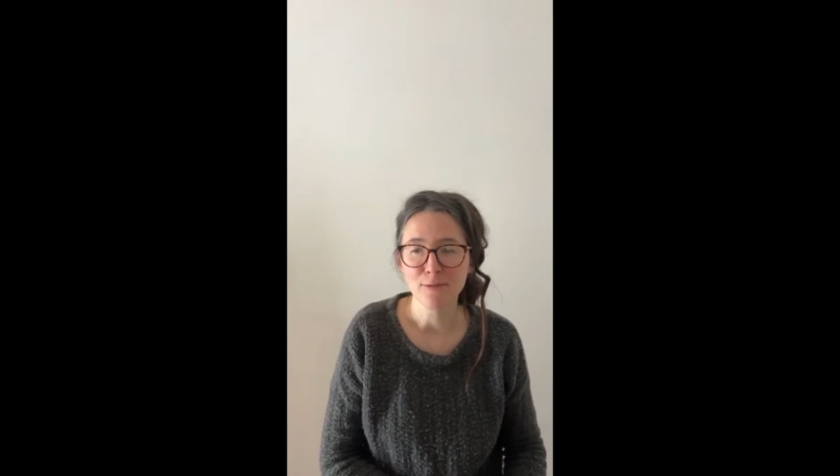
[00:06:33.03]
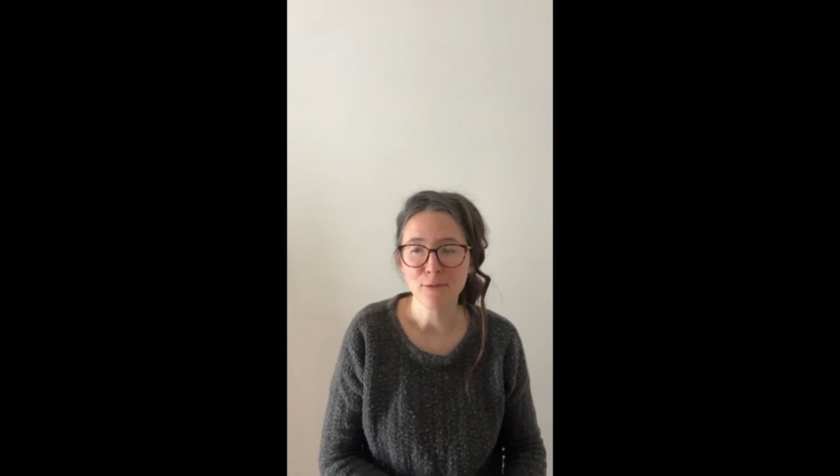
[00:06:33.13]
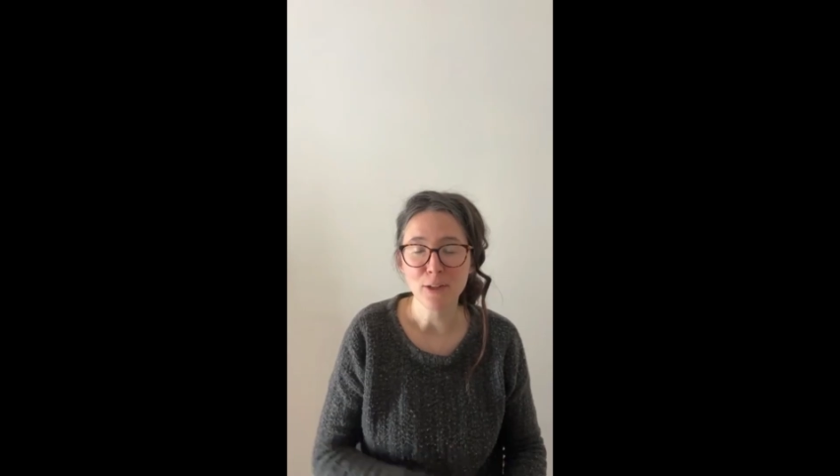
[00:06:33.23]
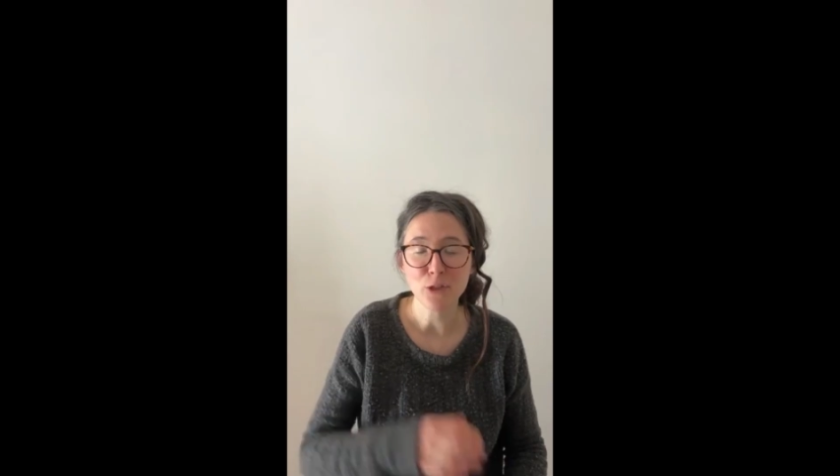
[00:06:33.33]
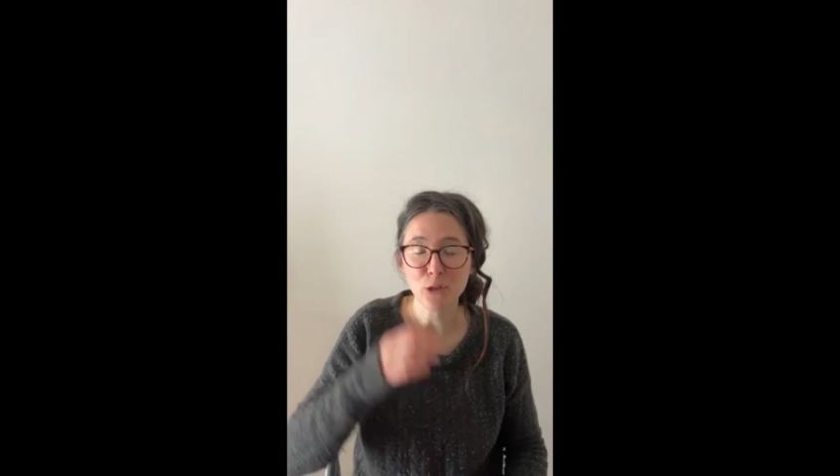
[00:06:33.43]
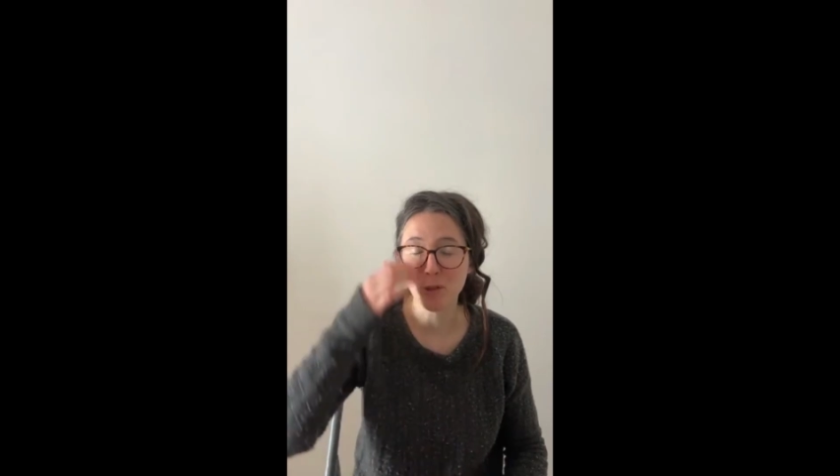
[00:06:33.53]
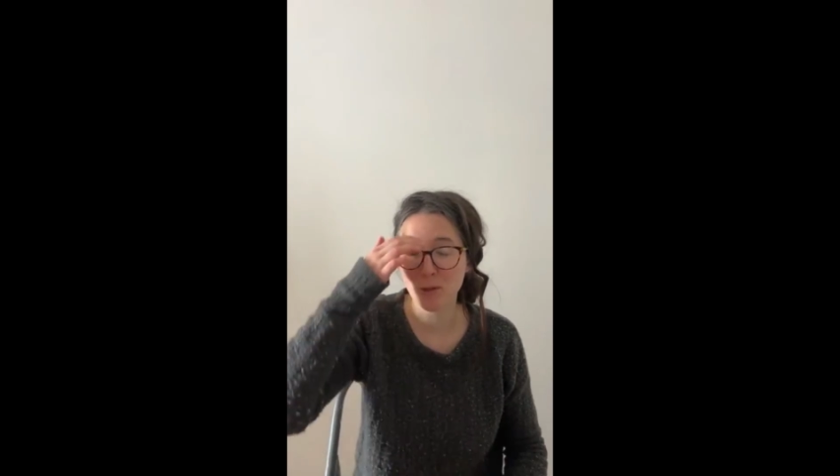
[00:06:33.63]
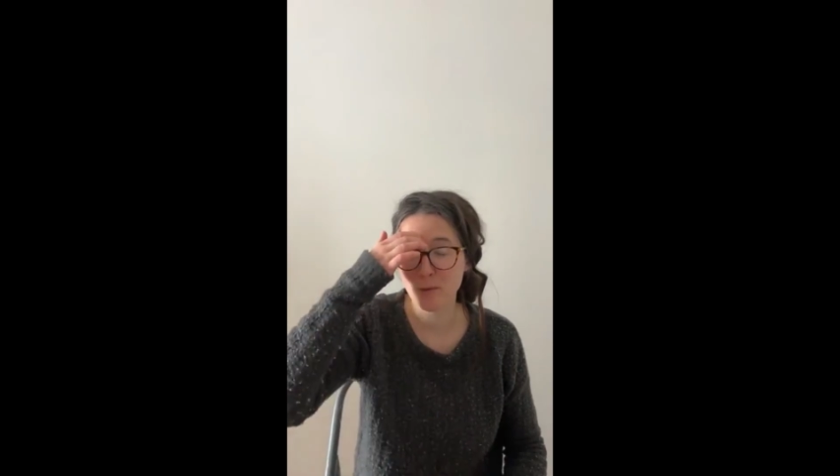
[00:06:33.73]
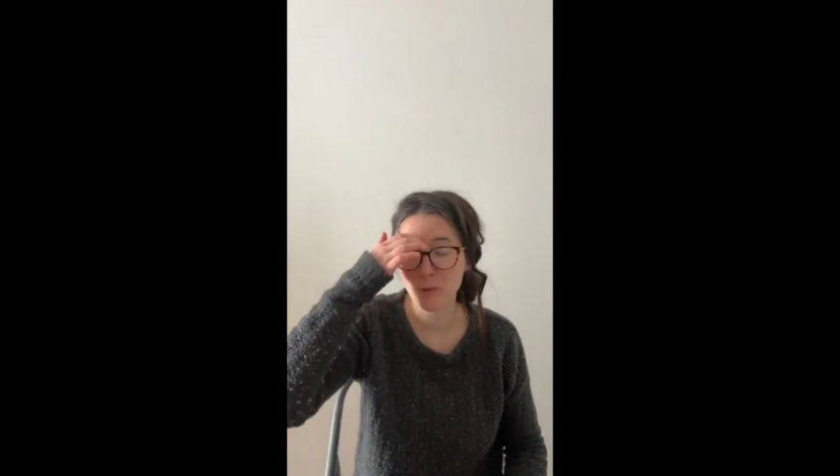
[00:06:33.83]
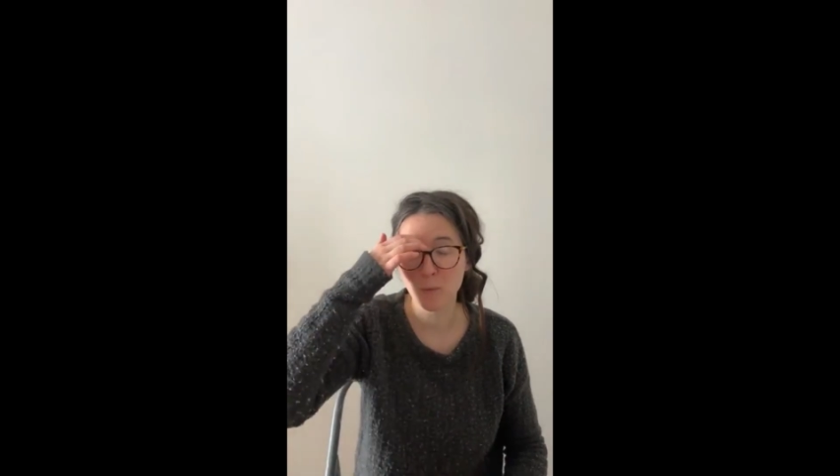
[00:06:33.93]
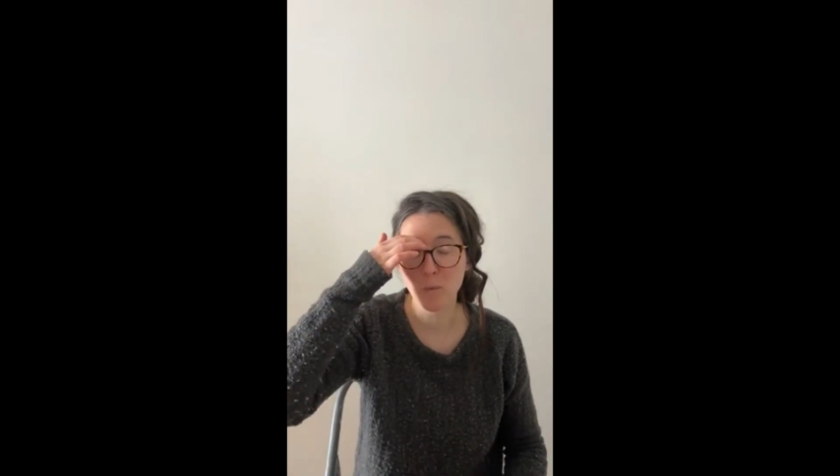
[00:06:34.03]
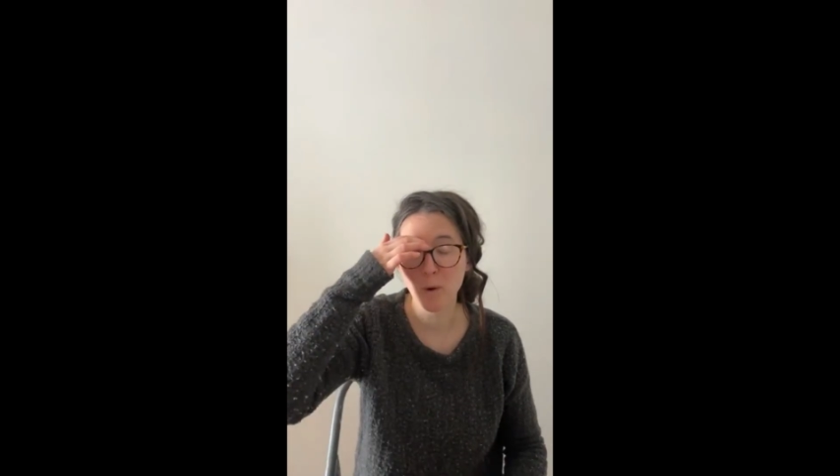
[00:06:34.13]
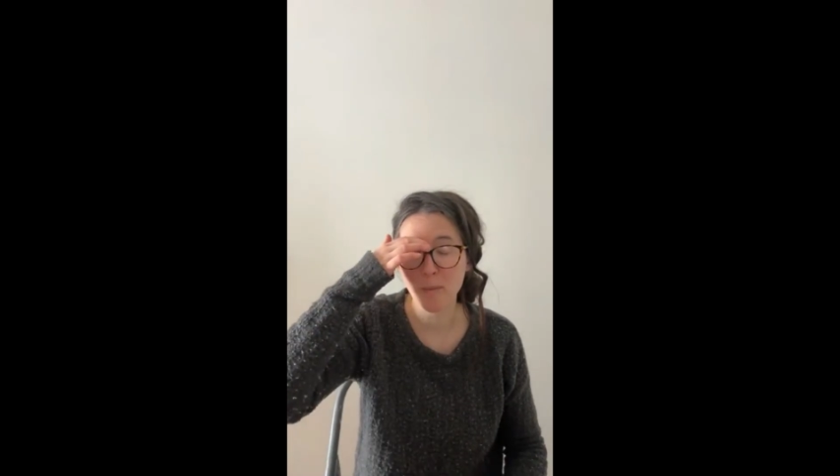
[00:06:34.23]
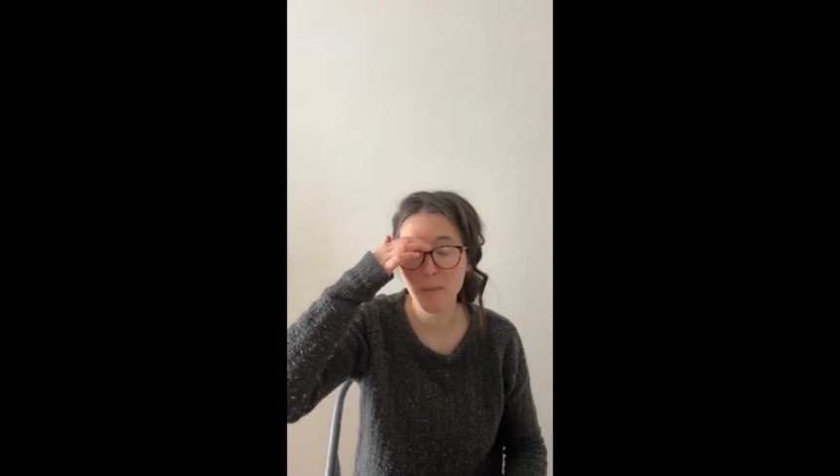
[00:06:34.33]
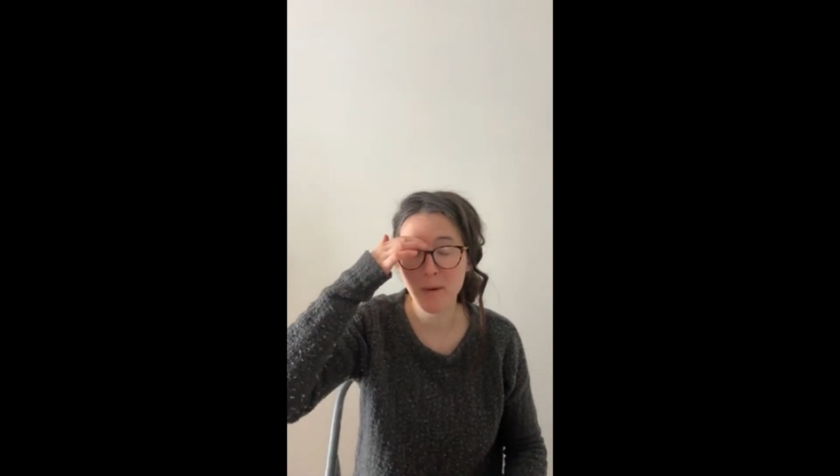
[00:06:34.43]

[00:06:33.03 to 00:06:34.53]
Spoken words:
fresh clothes or warm